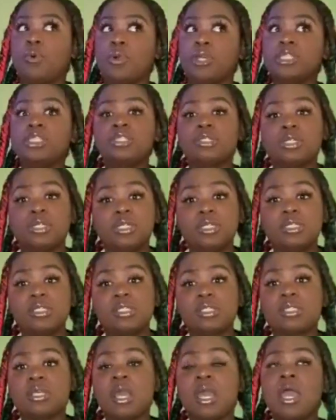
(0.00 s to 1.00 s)

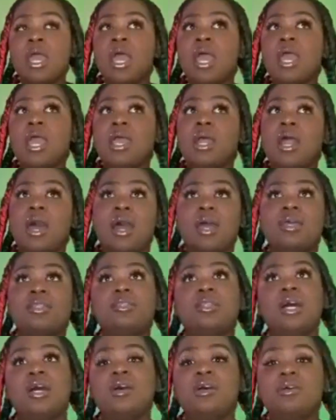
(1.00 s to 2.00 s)
oysters and I
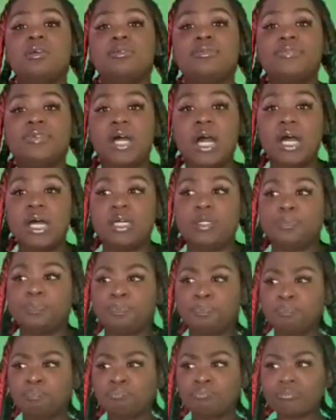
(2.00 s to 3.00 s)
love
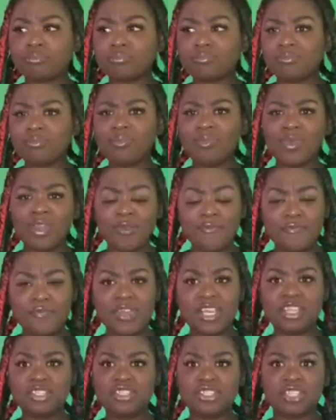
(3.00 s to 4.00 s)

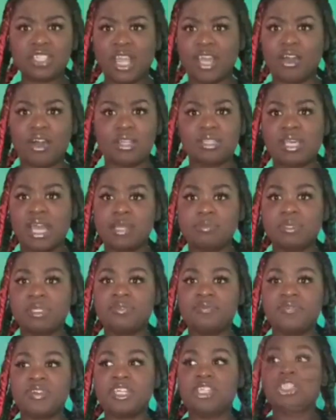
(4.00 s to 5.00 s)
fish, like all types
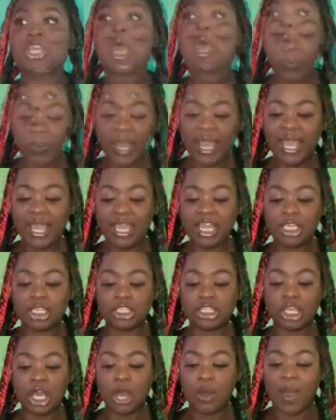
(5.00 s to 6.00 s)
of fish. Anyway,
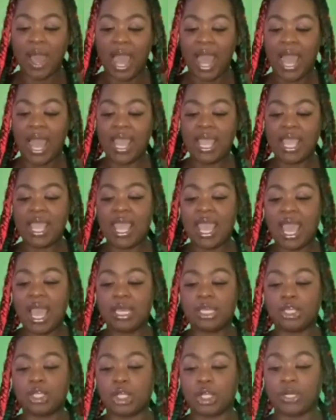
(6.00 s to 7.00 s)
so I
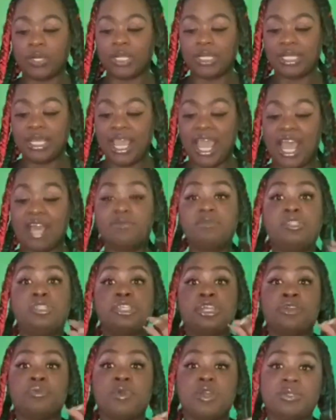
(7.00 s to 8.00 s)
currently have
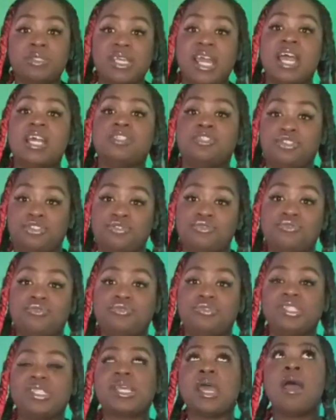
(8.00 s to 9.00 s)
0
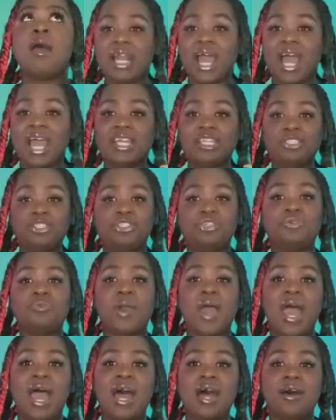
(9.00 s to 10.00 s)
tattoos. I do
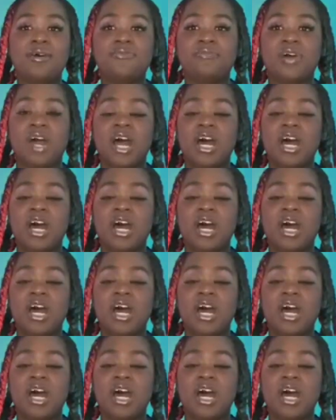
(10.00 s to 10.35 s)
have